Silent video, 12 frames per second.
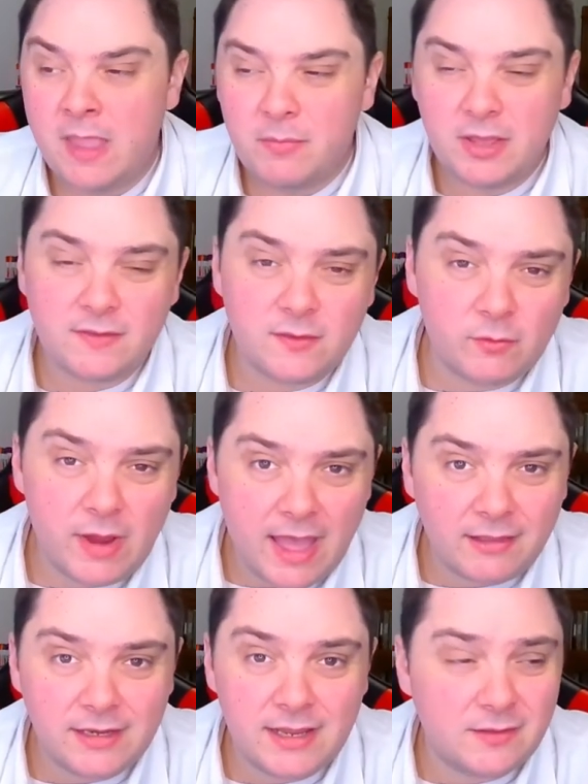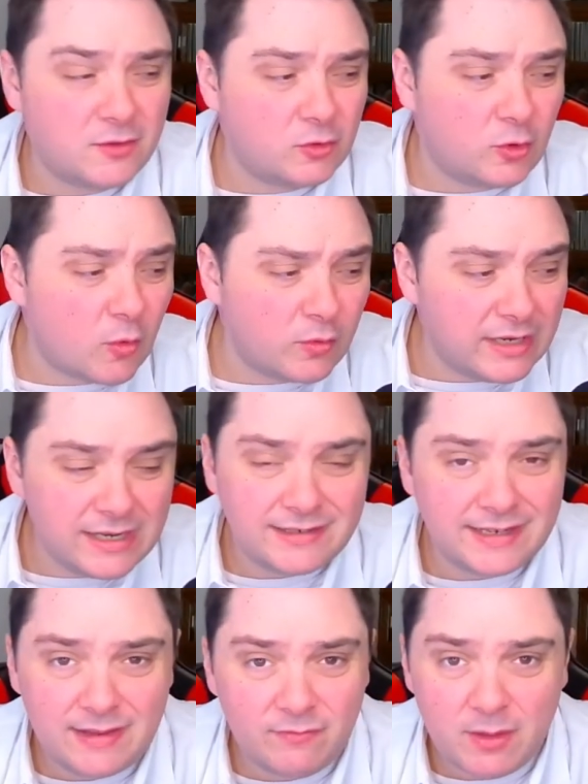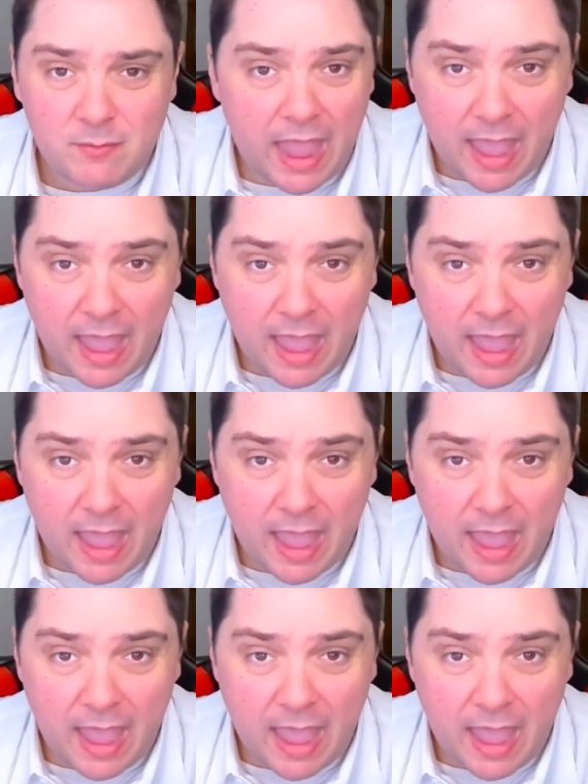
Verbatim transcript: Because the reality is you don't need to give them